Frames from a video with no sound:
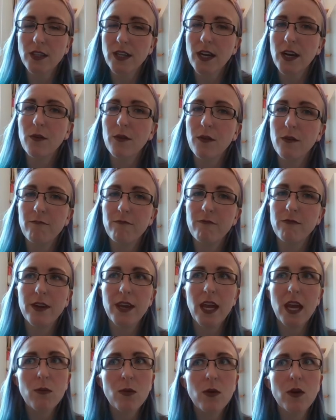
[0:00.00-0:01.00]
that
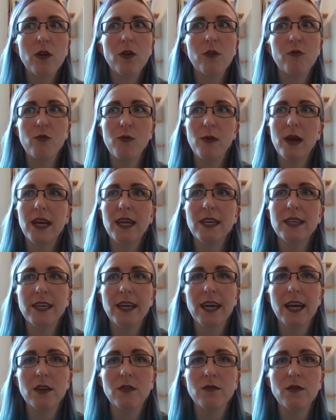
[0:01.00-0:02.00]
Neighbourhoot remained a
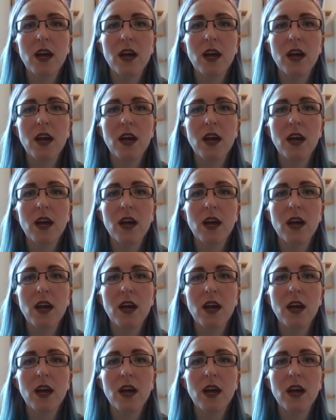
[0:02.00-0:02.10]
kind of